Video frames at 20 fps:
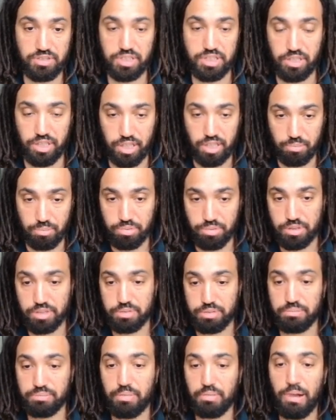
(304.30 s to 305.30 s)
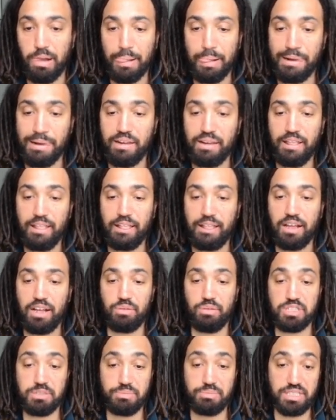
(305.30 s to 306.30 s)
so it's going upwards,
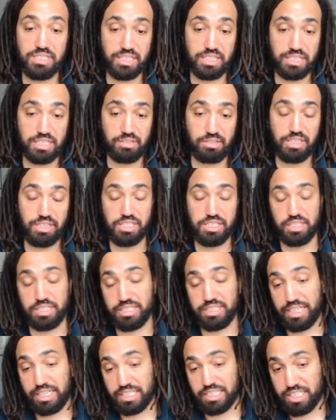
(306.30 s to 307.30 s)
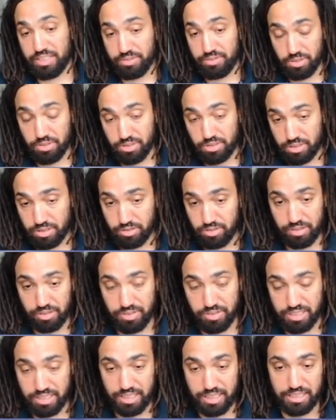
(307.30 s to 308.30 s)
which means the acceleration is negative because
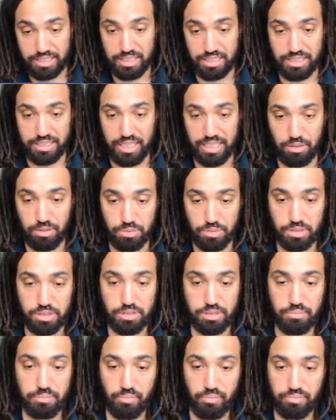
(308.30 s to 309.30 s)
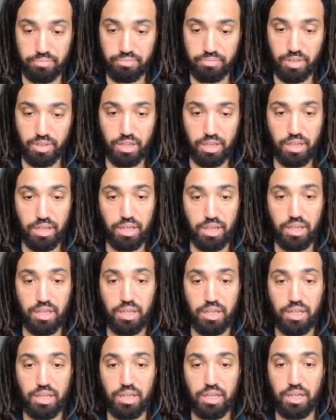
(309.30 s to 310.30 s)
gravity is acting downwards.
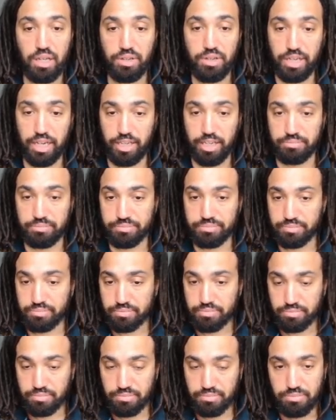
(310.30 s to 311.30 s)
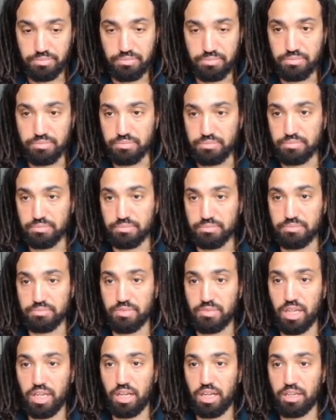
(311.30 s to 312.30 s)
Okay,
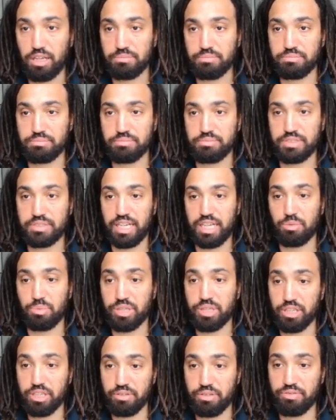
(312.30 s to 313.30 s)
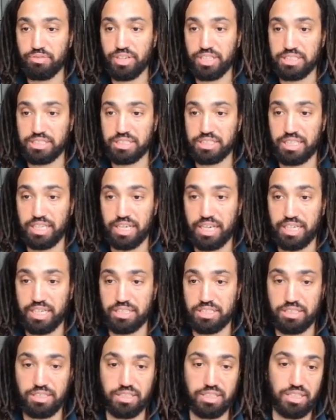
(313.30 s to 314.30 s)
and we're going to
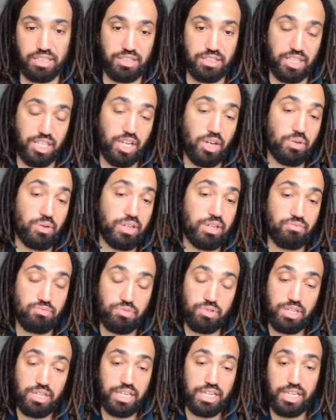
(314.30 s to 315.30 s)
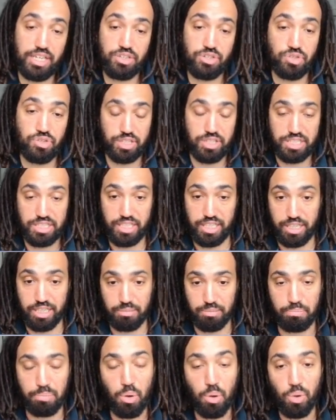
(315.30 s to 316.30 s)
investigate the only really interesting
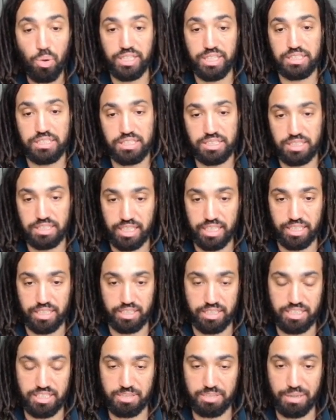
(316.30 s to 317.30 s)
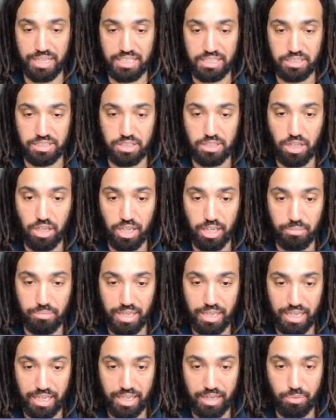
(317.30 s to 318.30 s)
point in space and time
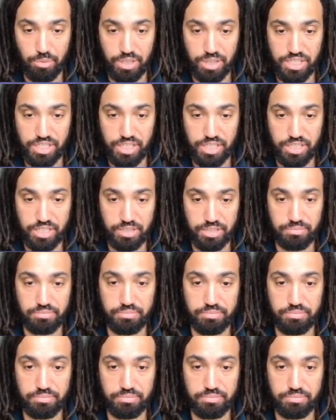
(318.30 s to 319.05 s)
here, which is